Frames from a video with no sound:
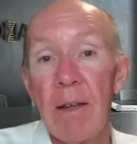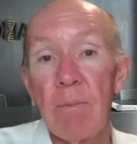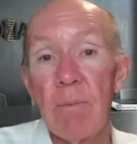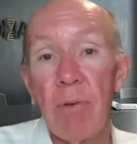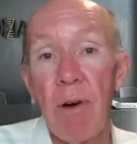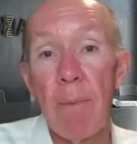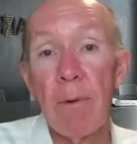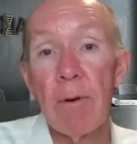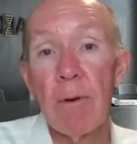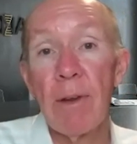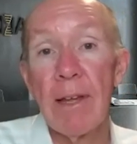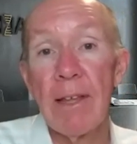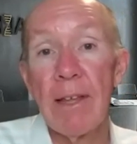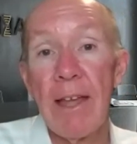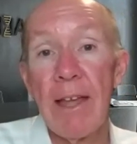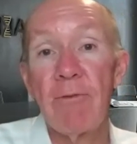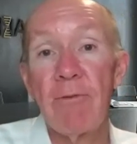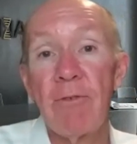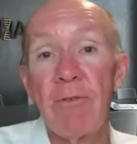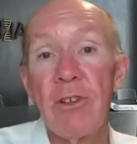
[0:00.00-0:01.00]
probably
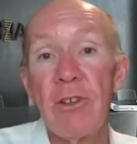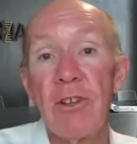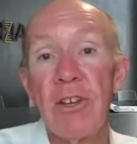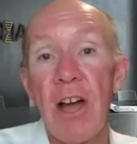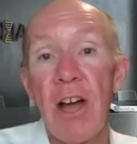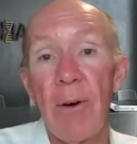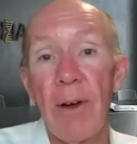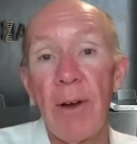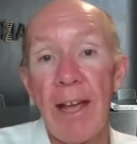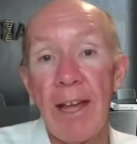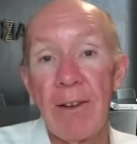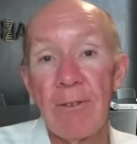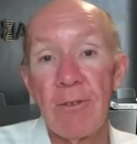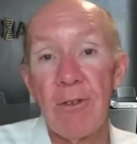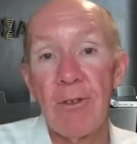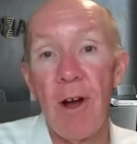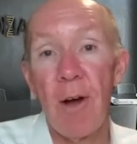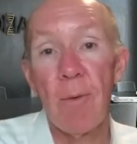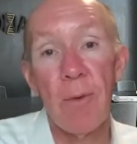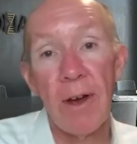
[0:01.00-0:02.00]
then for you to know ahead of
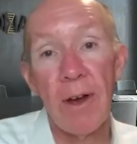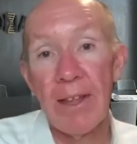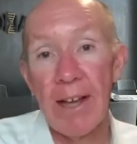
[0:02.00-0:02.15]
time where